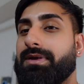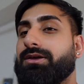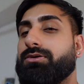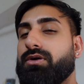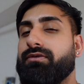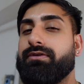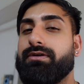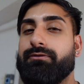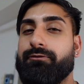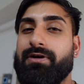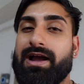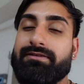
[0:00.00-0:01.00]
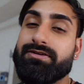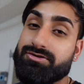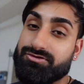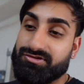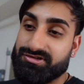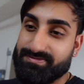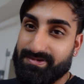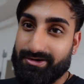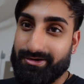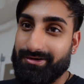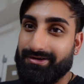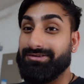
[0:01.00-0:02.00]
make over 500
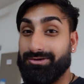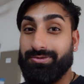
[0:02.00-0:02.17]
horsepower to the